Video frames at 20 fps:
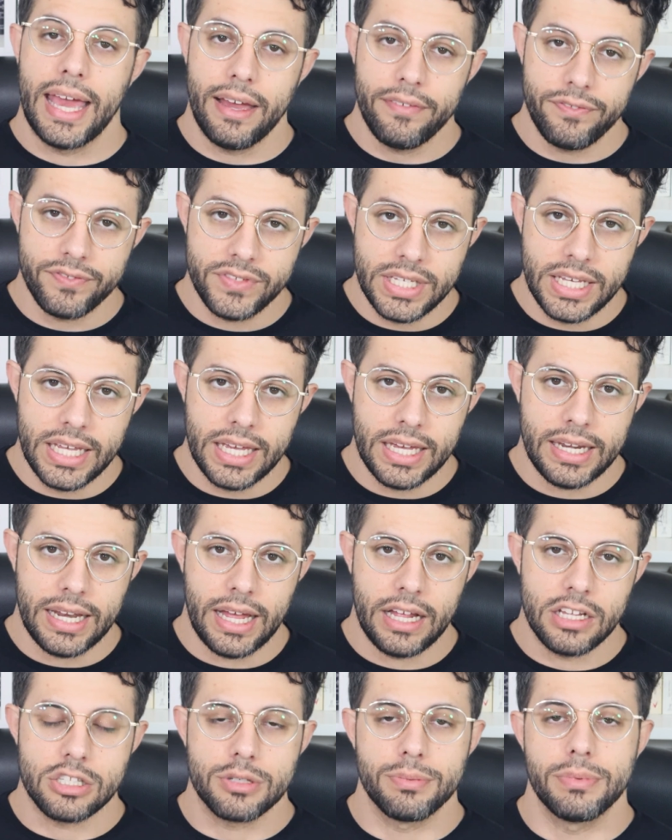FDA
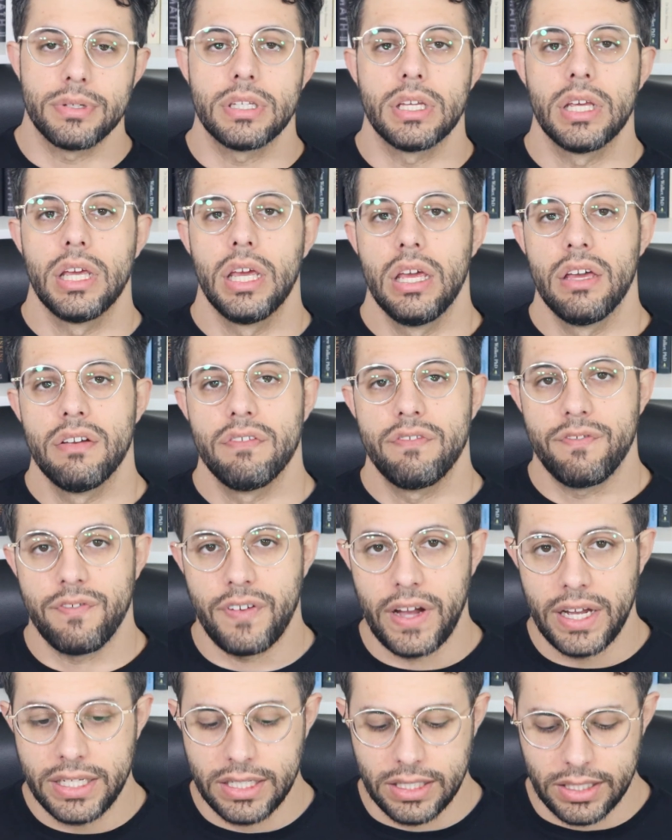announcement,
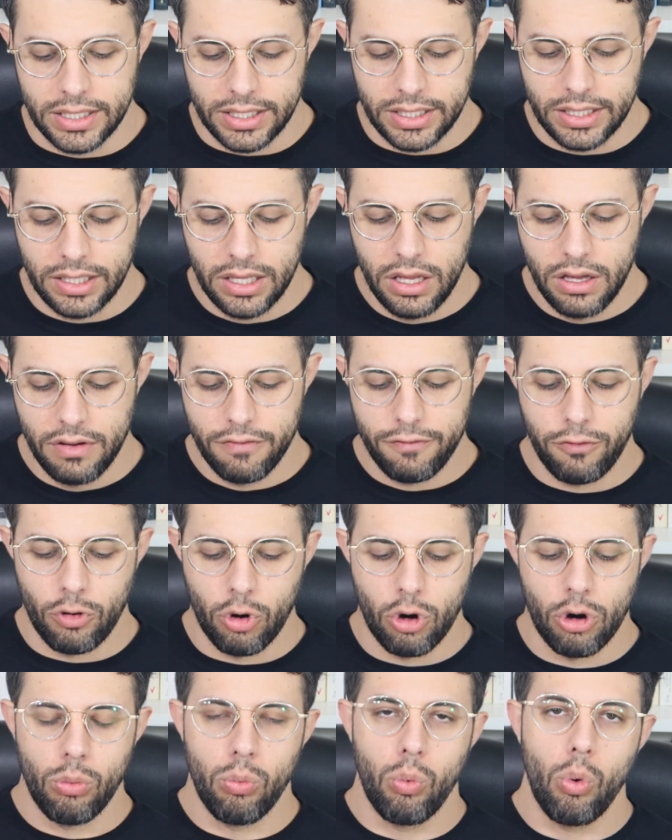finally,
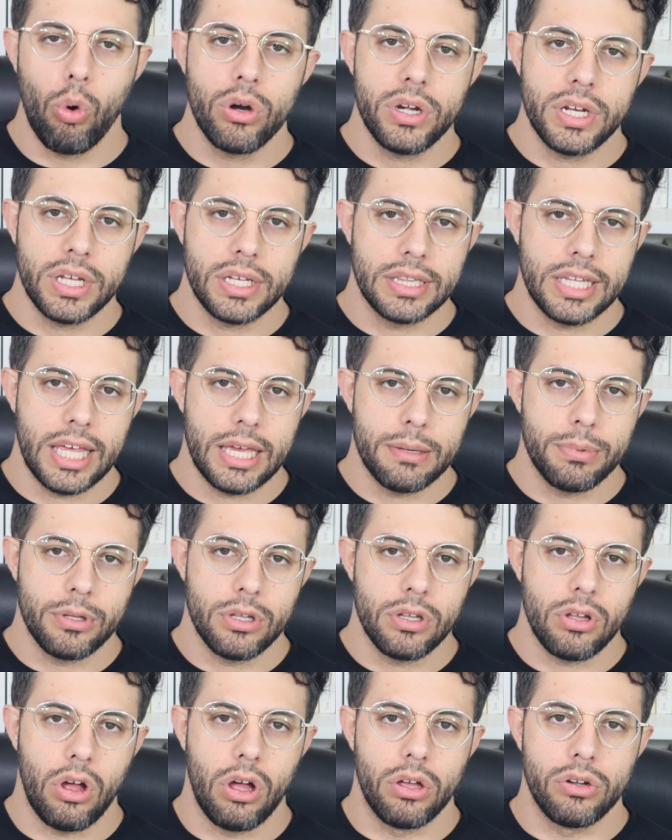for a warning
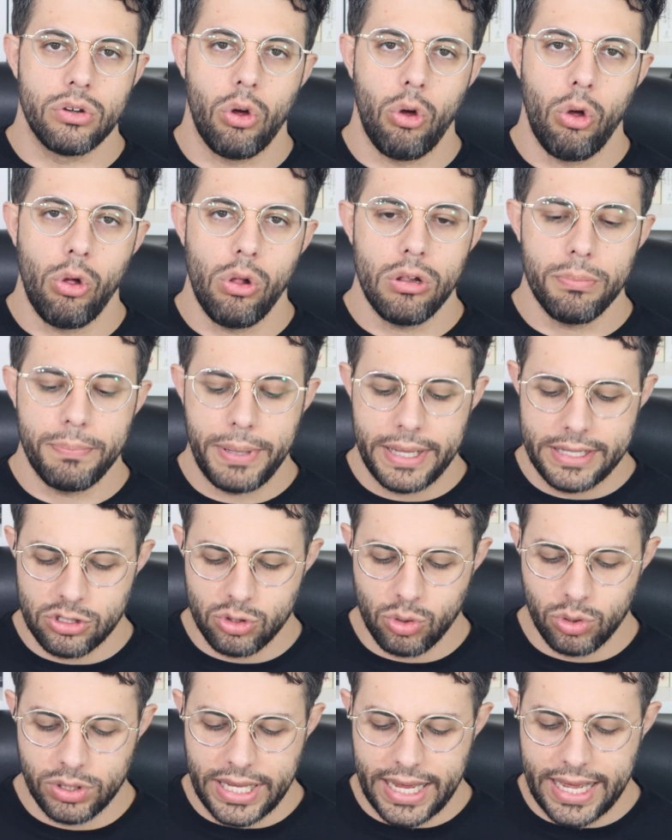label on all
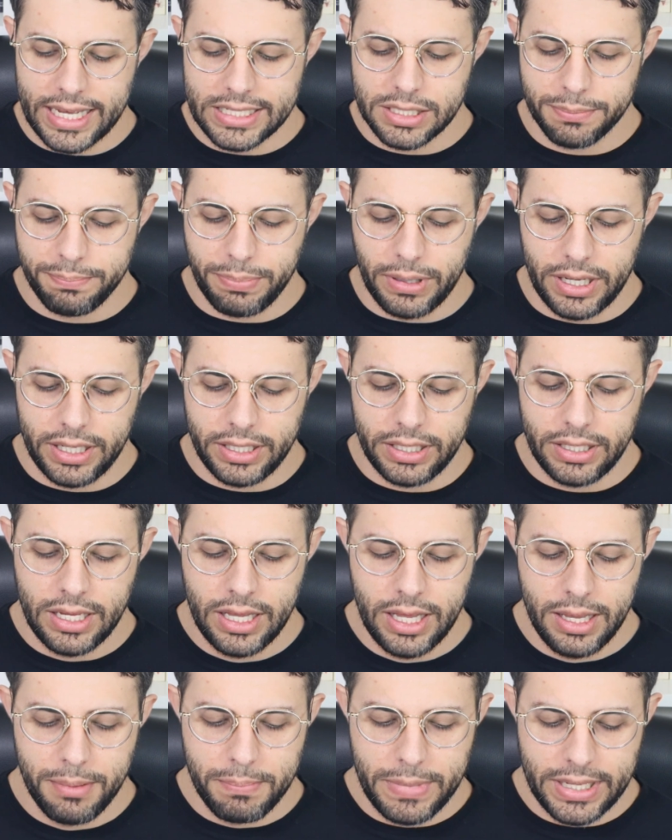benzodiazepine
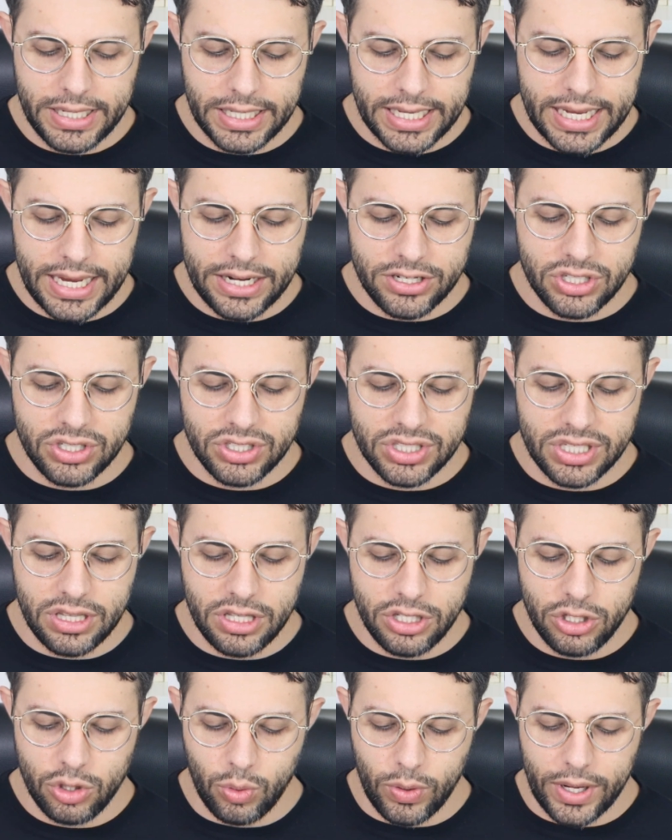medications
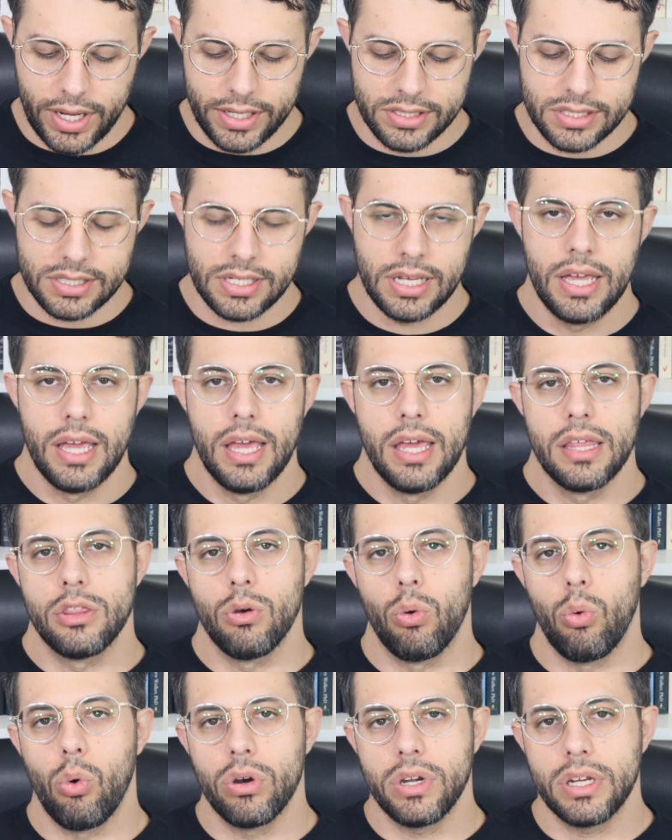in the US.
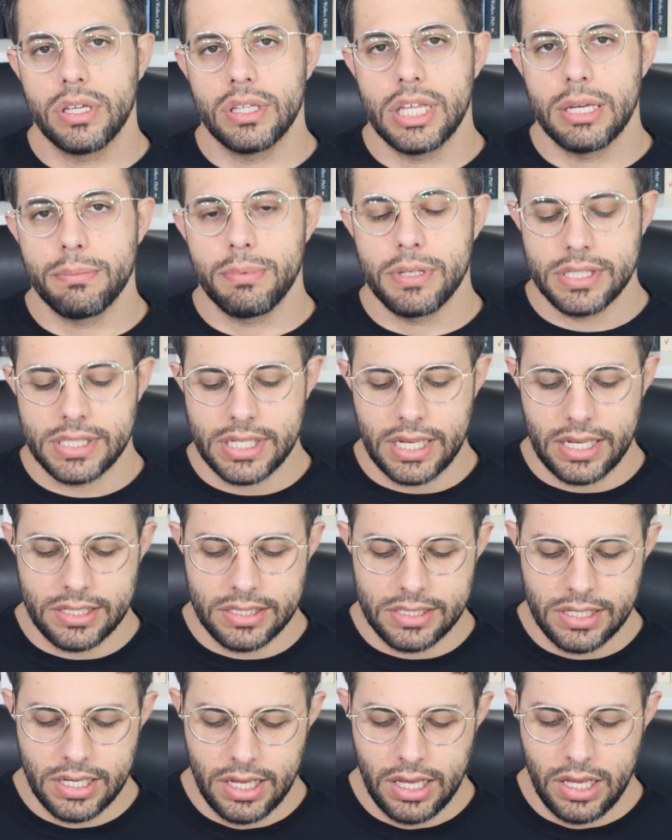The warning label
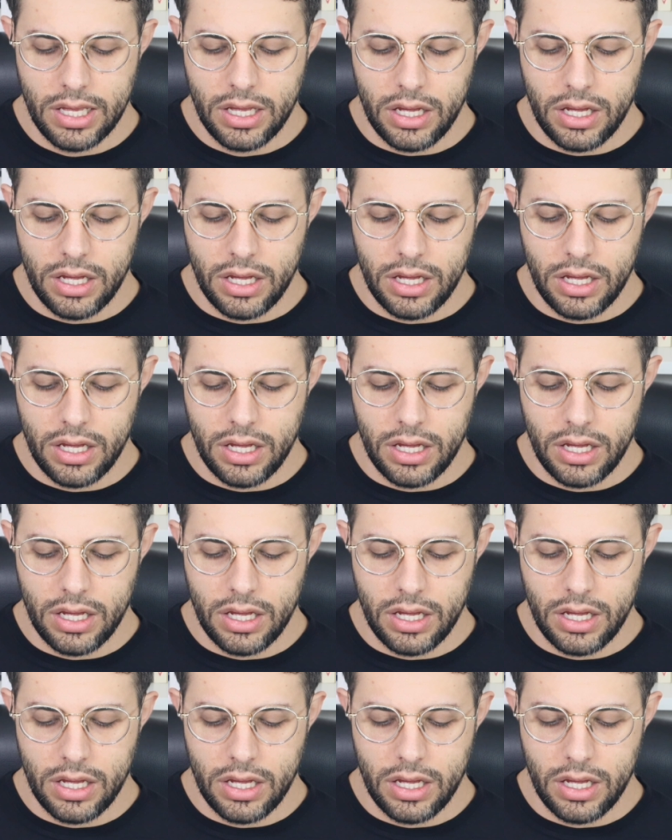says,